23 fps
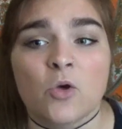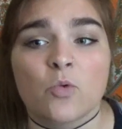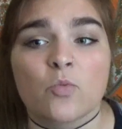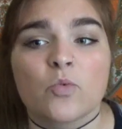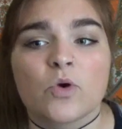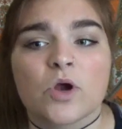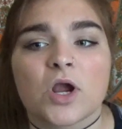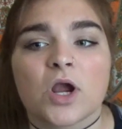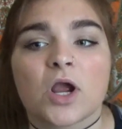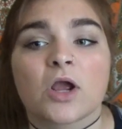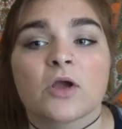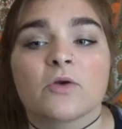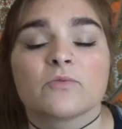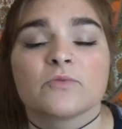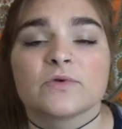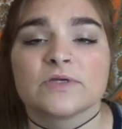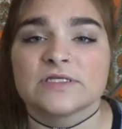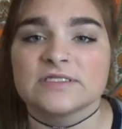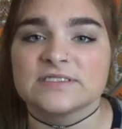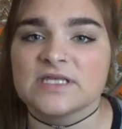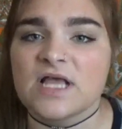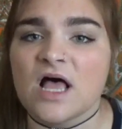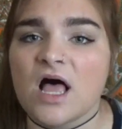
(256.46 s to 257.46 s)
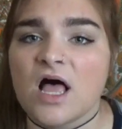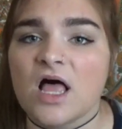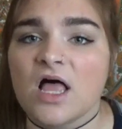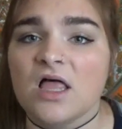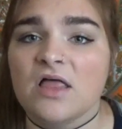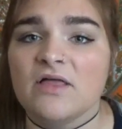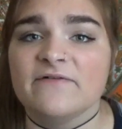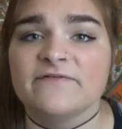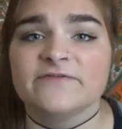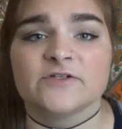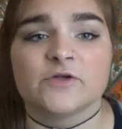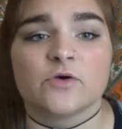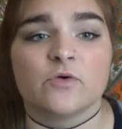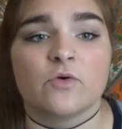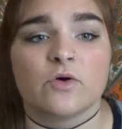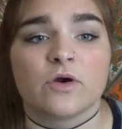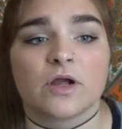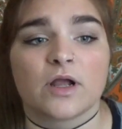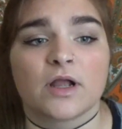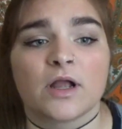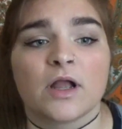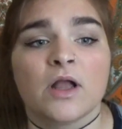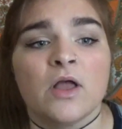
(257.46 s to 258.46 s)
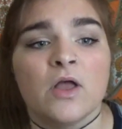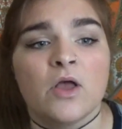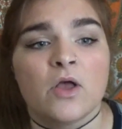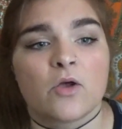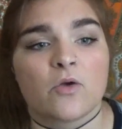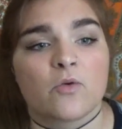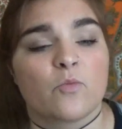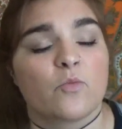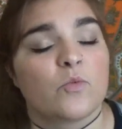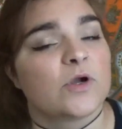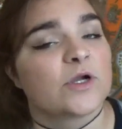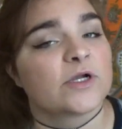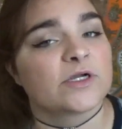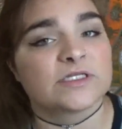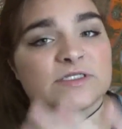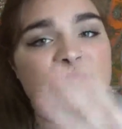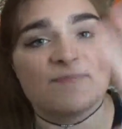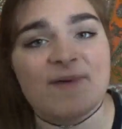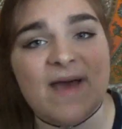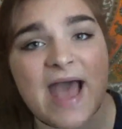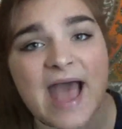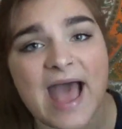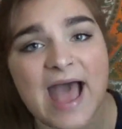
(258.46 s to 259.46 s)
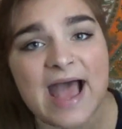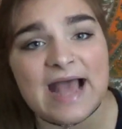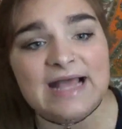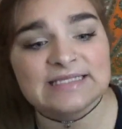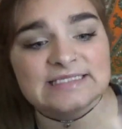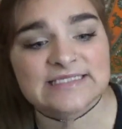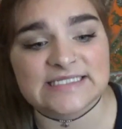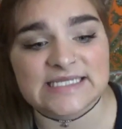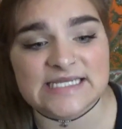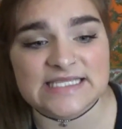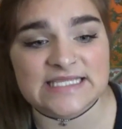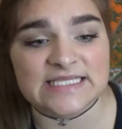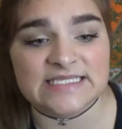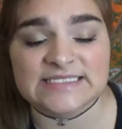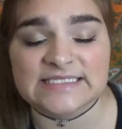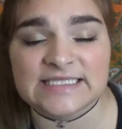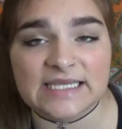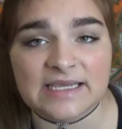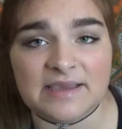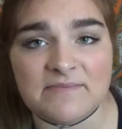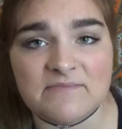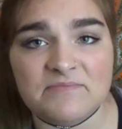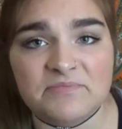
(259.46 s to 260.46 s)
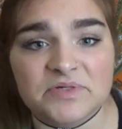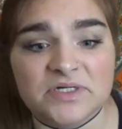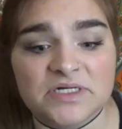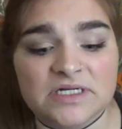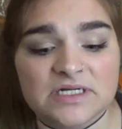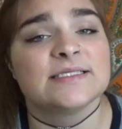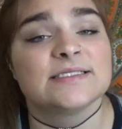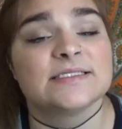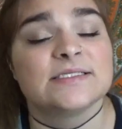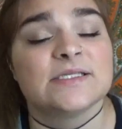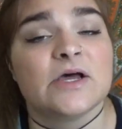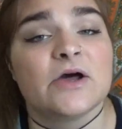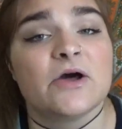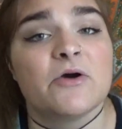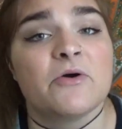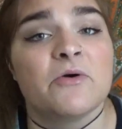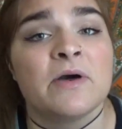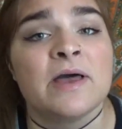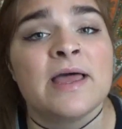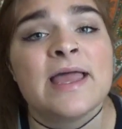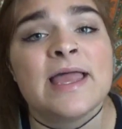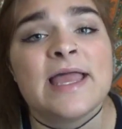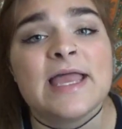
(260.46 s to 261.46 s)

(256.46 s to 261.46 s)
were resolved or worked past in the second book. So